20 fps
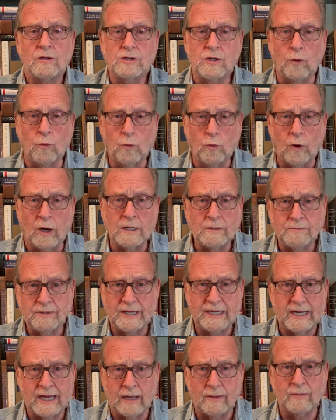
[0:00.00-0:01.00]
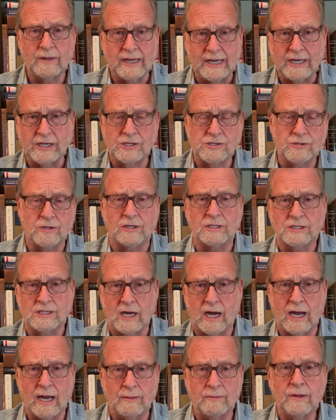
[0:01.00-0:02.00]
to 1 p.m. Eastern
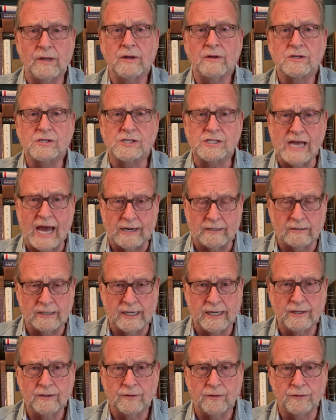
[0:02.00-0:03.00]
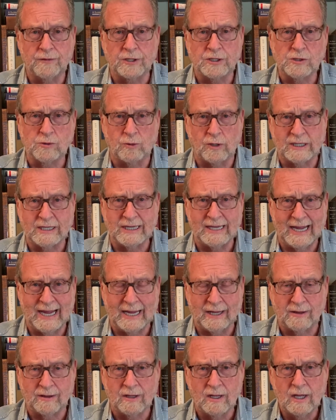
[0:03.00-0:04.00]
Time, Saturday the
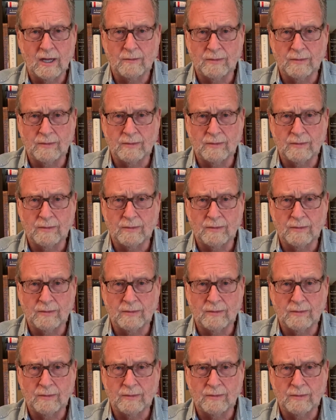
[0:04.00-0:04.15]
28th.